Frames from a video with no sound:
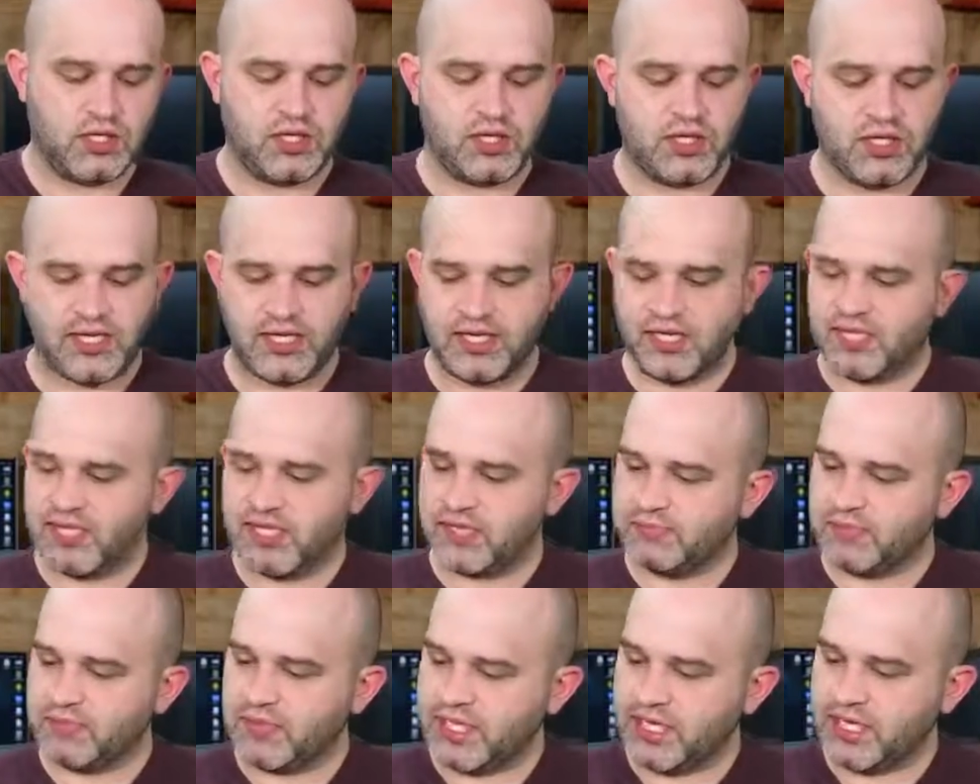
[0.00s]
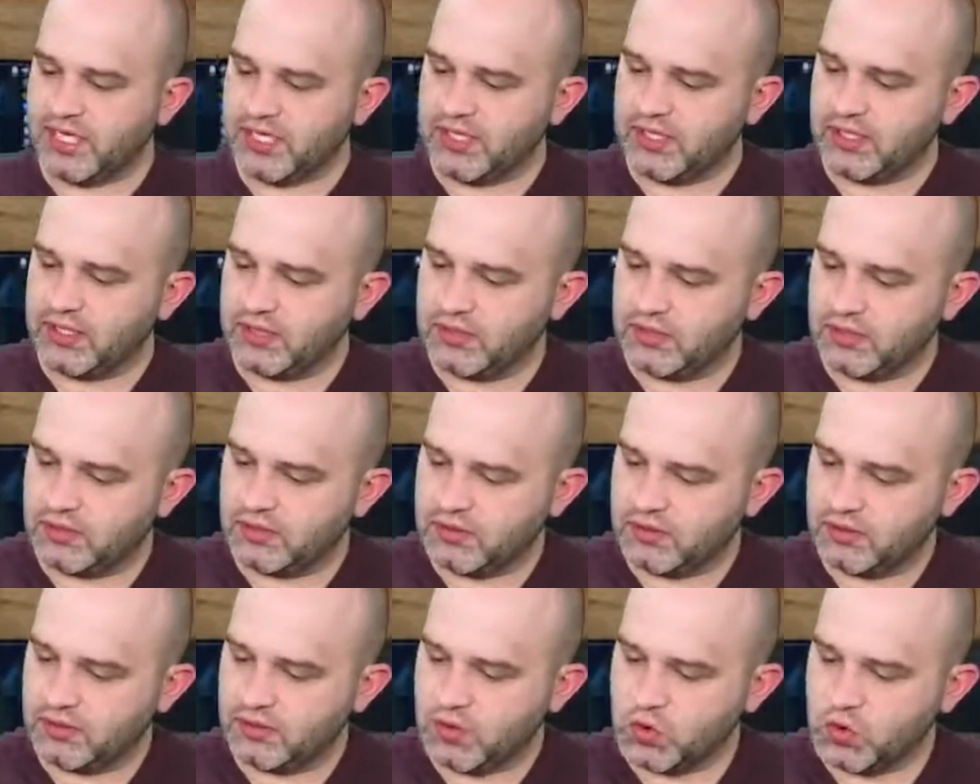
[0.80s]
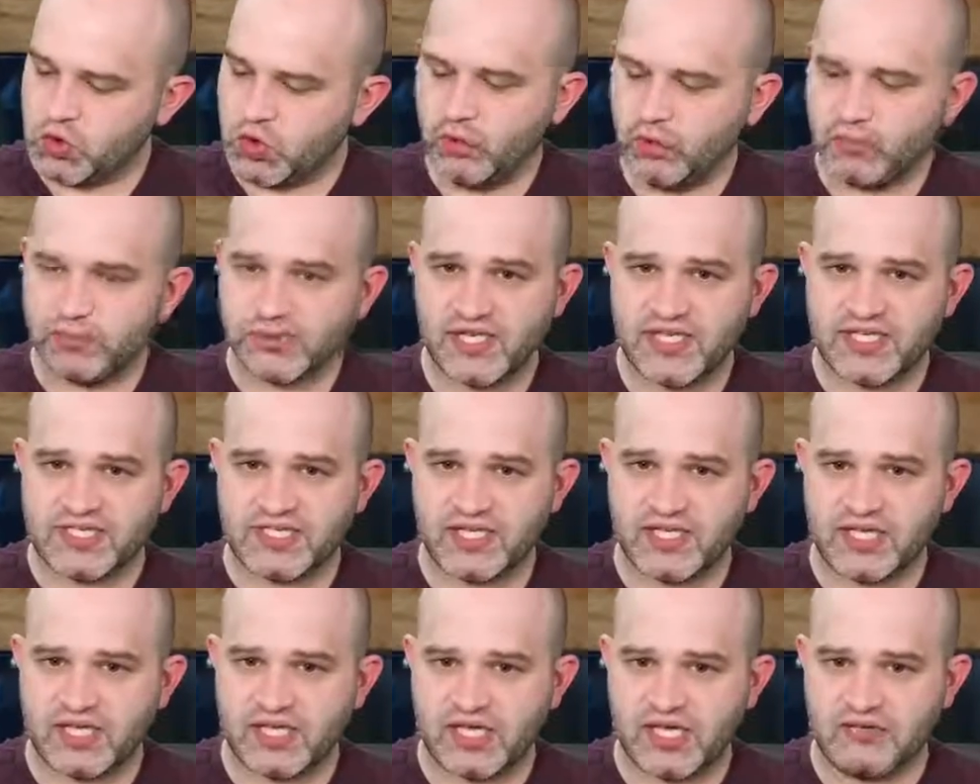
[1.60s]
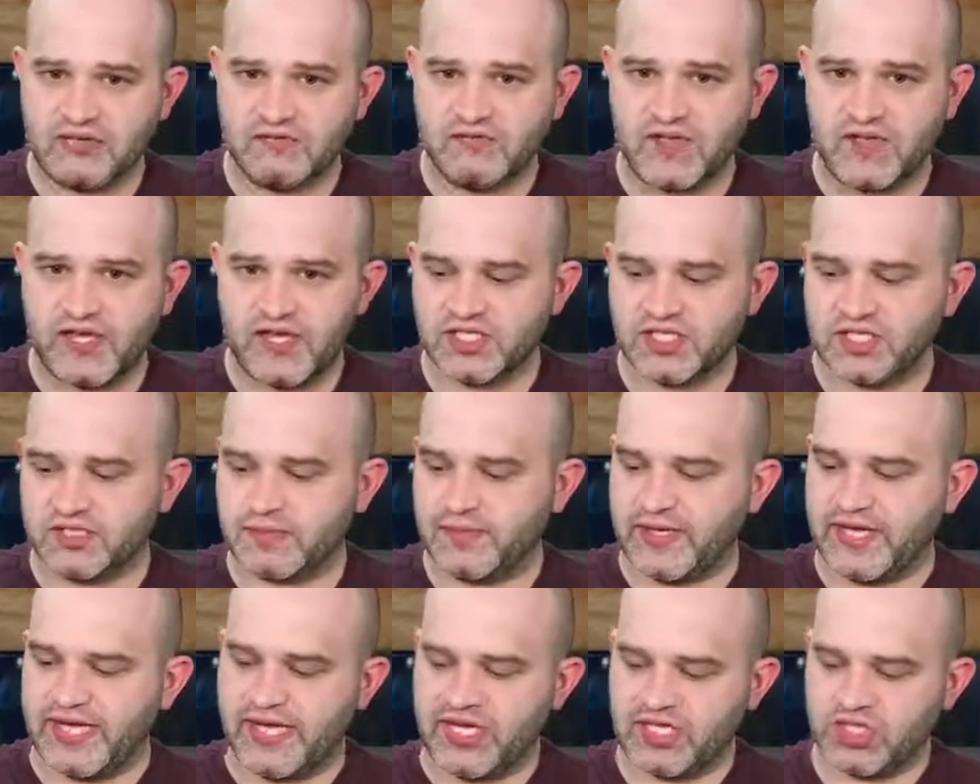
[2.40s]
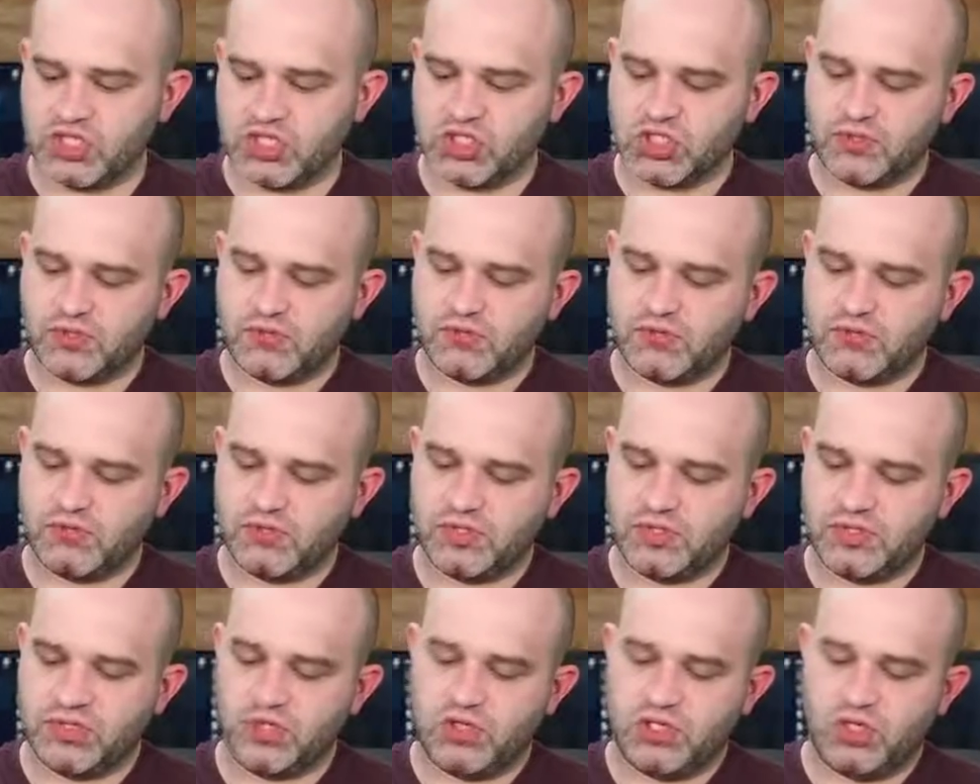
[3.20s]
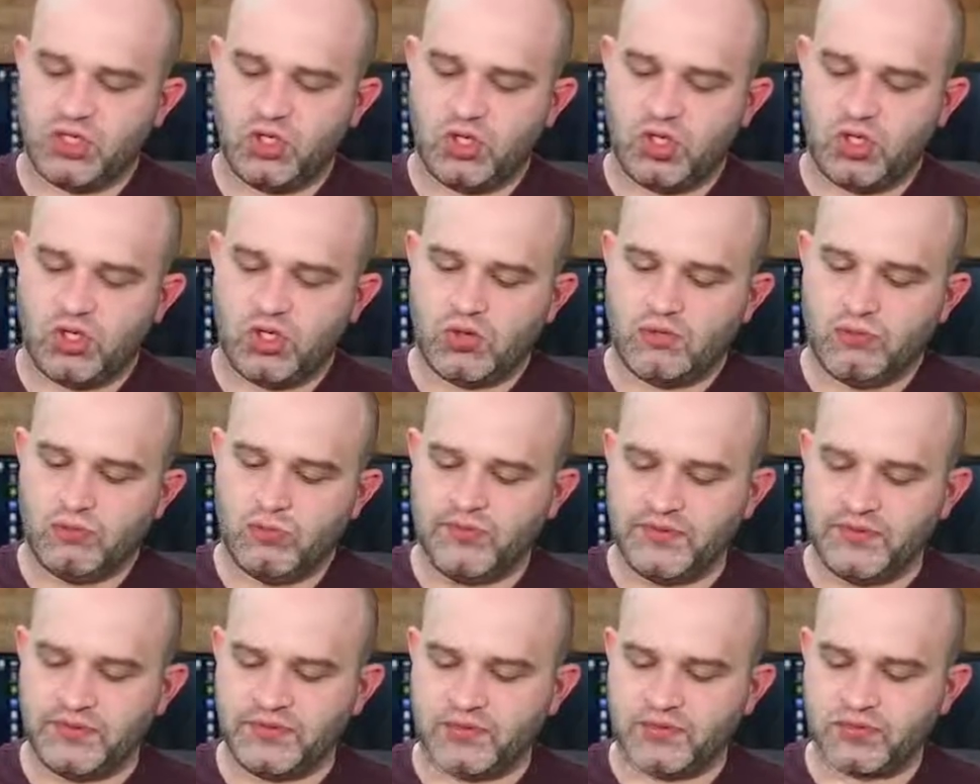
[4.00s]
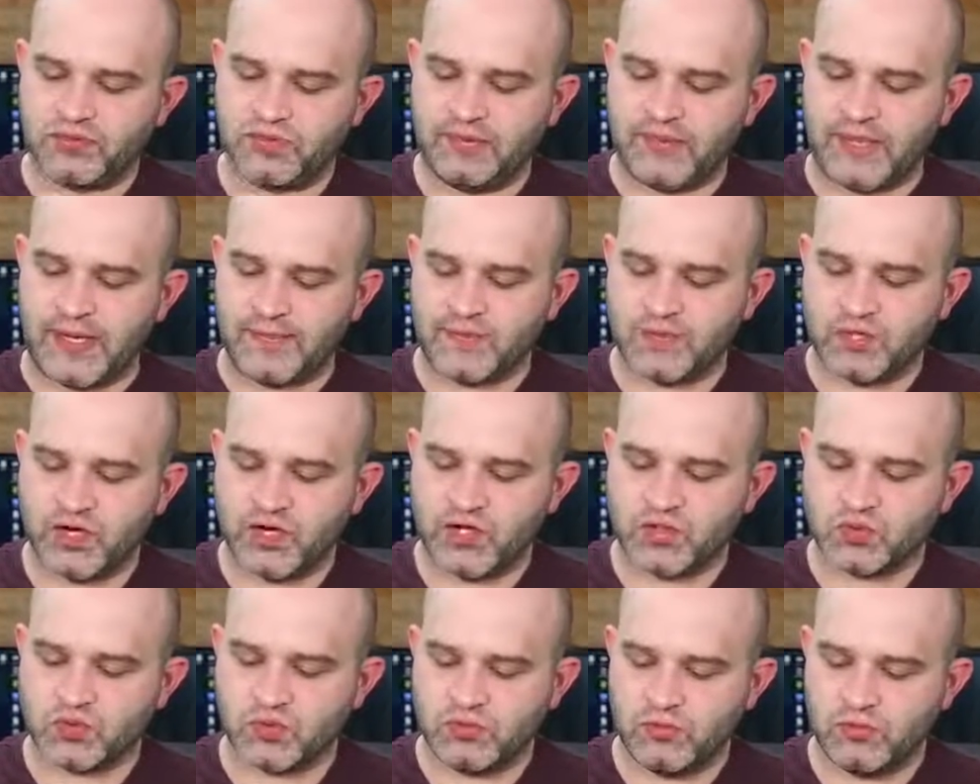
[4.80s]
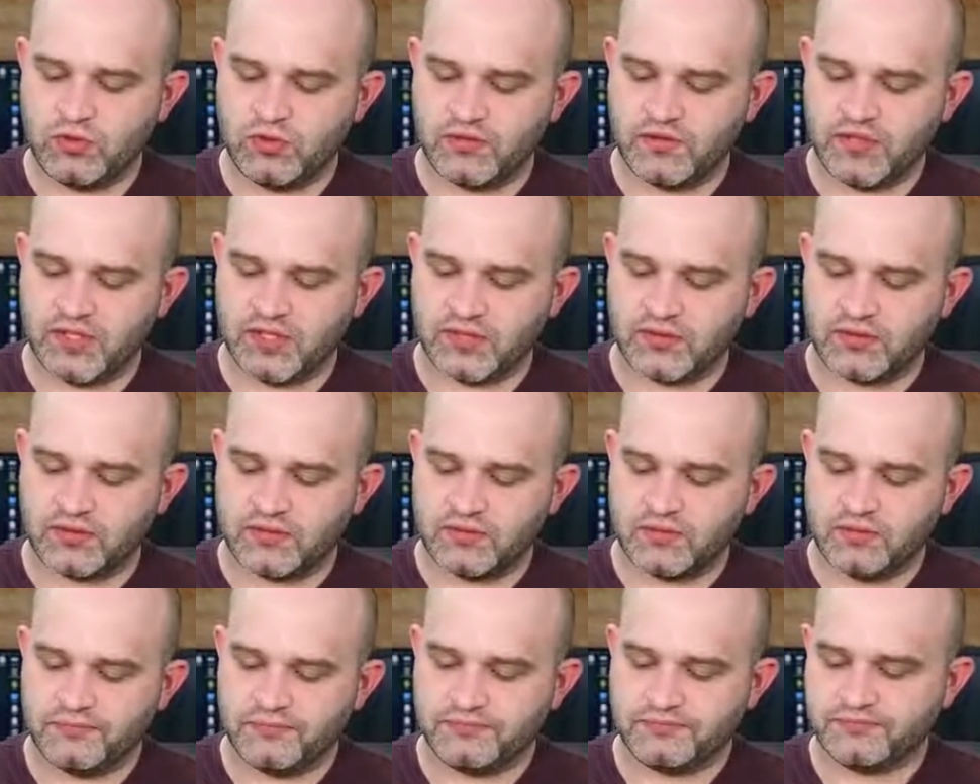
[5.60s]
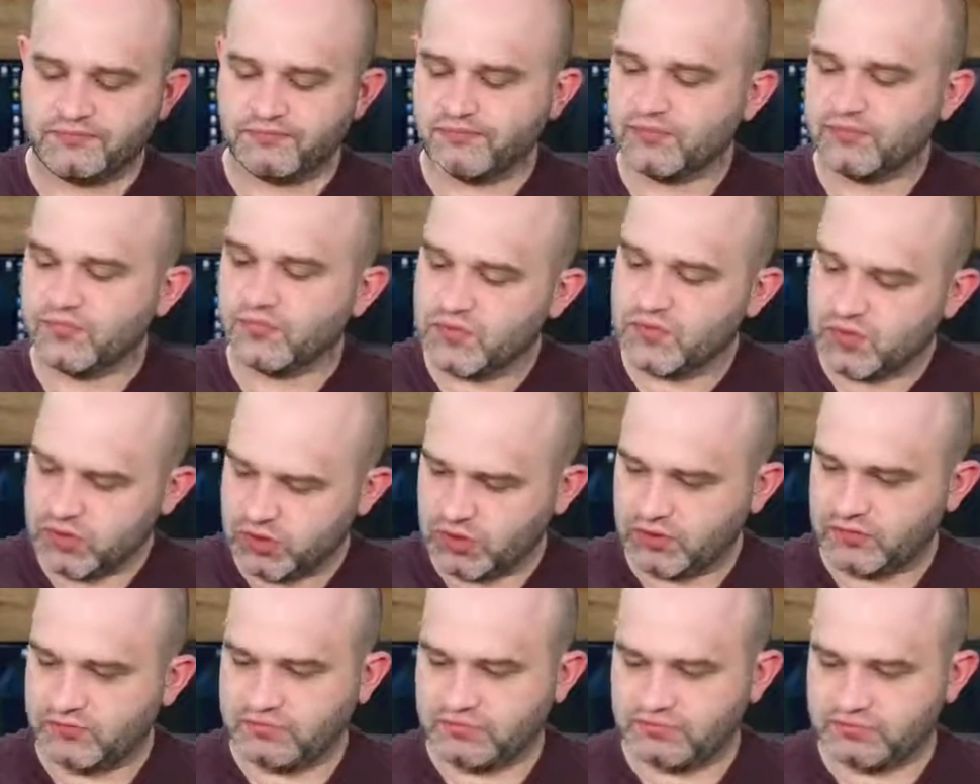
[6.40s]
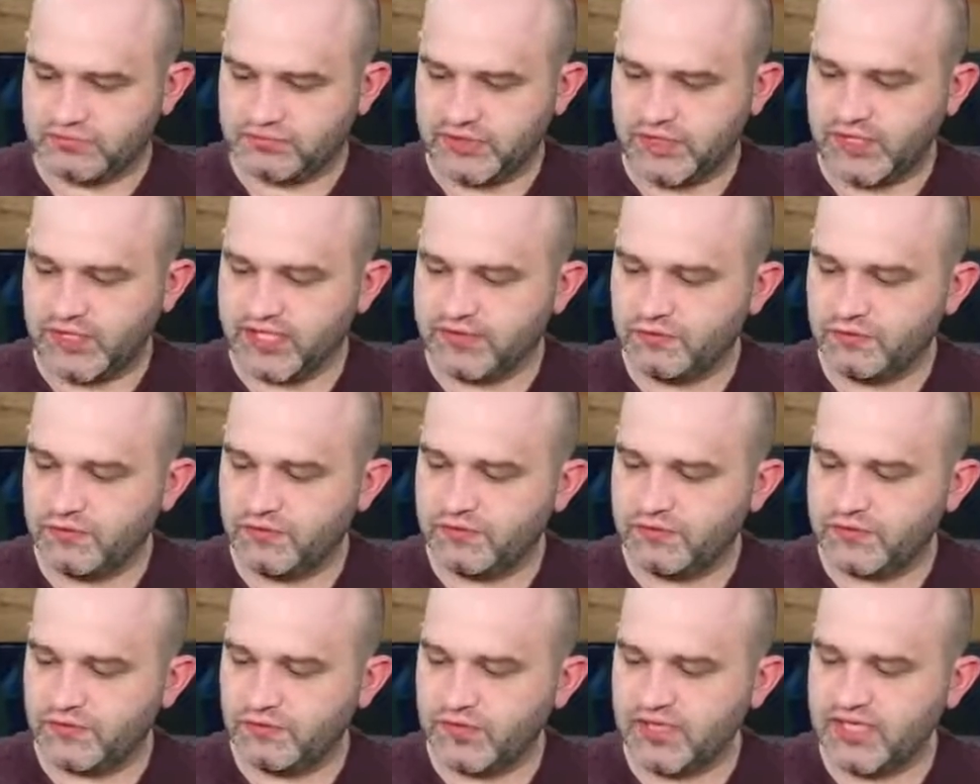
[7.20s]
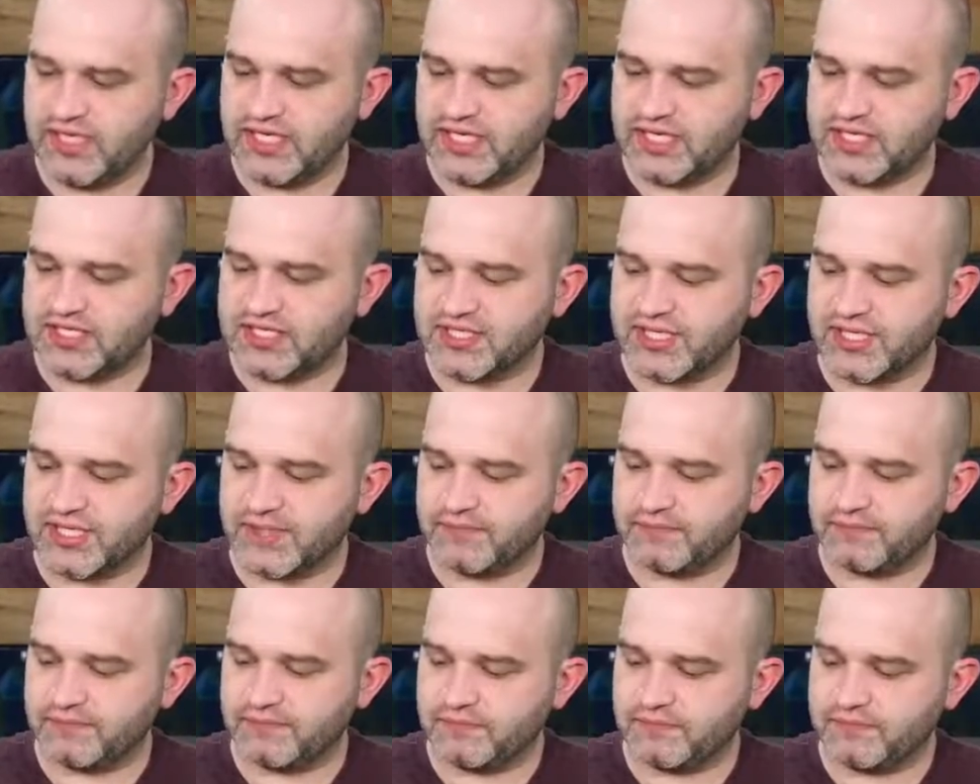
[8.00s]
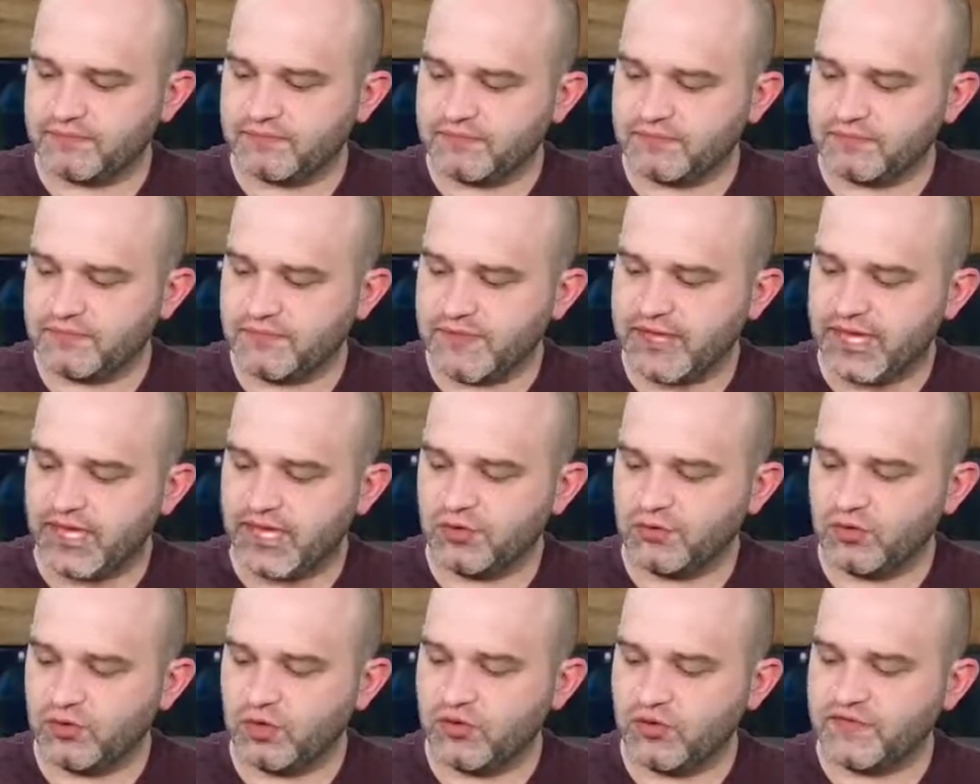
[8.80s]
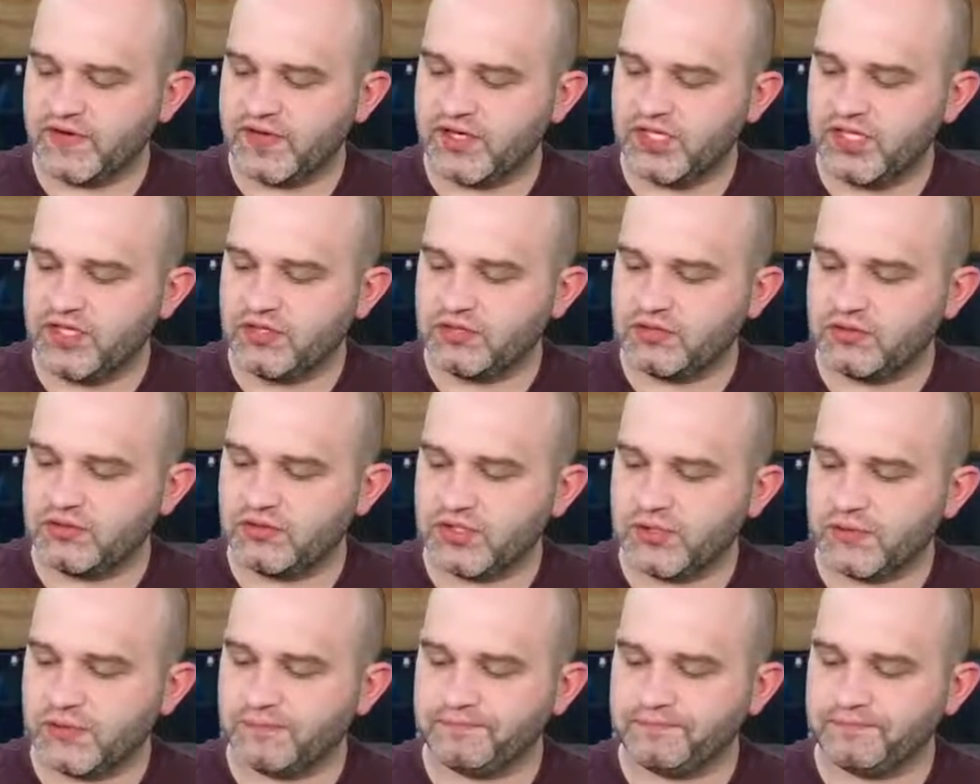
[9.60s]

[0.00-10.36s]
and get my trailblazing advanced patch. Move up to 3 map cards when moving. So now I can move 3 at a time. I don't know if I need to though.